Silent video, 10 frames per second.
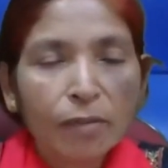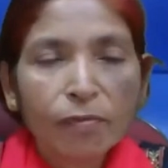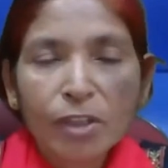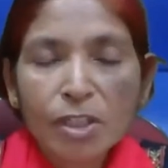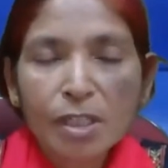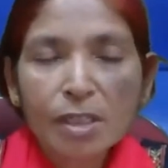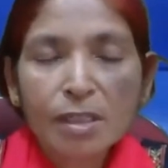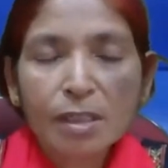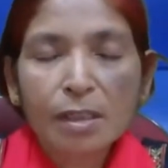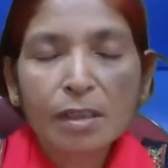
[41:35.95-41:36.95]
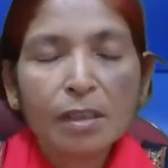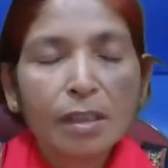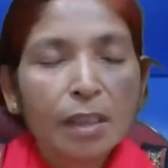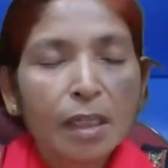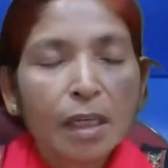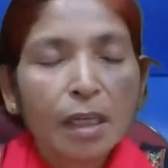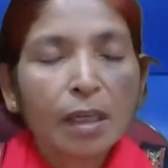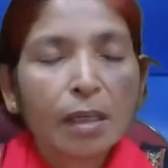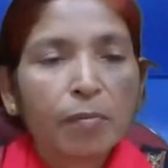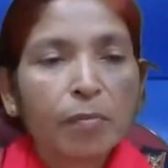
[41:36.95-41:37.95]
which is
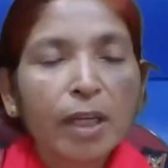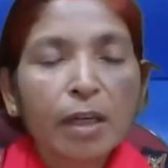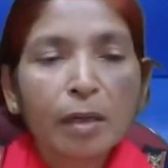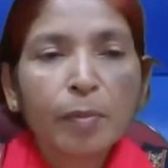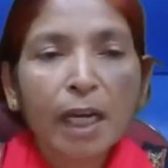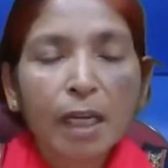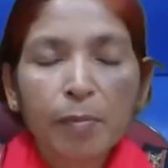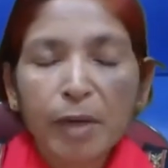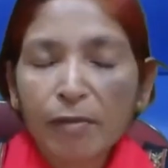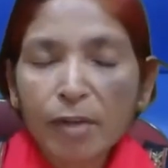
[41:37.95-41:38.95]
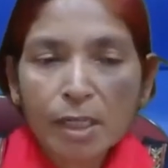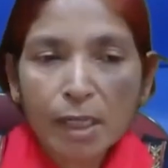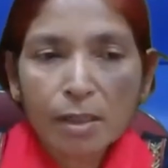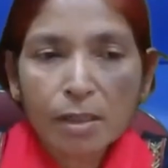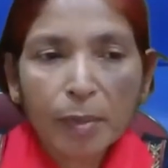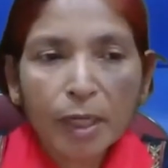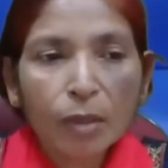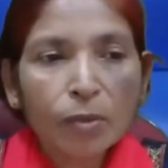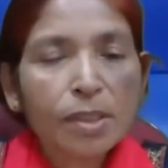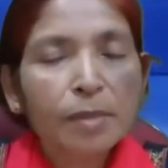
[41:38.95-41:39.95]
bear by private
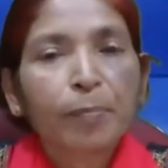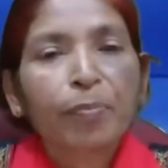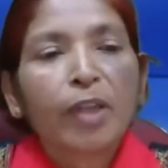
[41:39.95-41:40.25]
entrepreneurs,